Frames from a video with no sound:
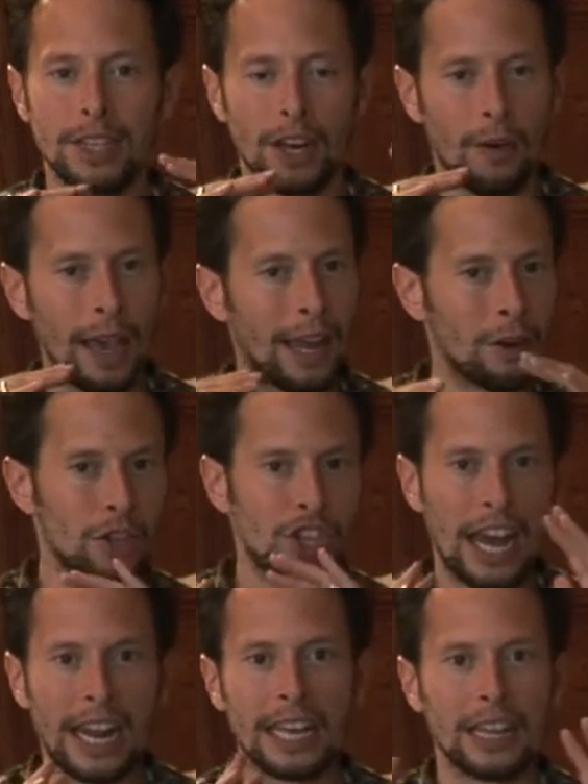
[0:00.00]
you know,
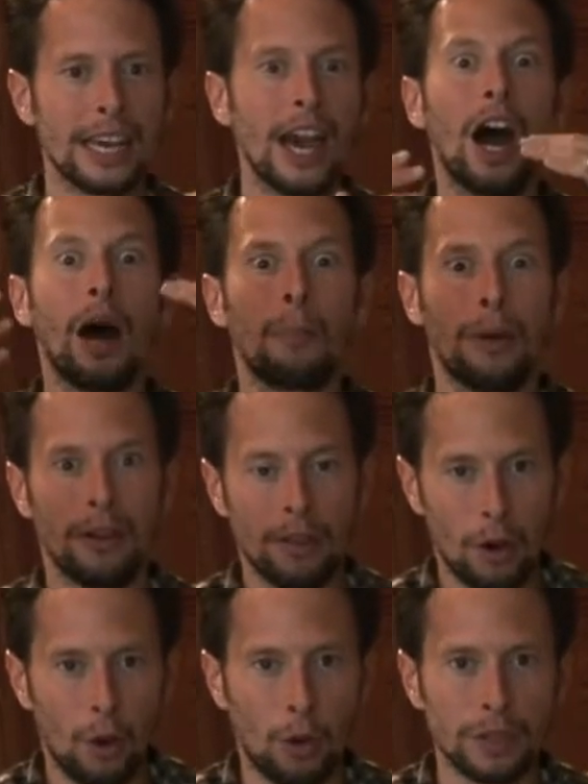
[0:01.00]
energetically up
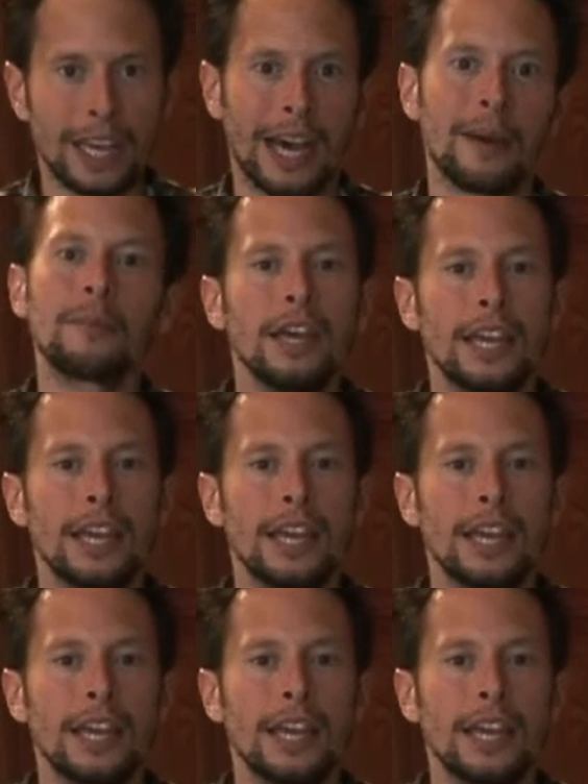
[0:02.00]
the whole time.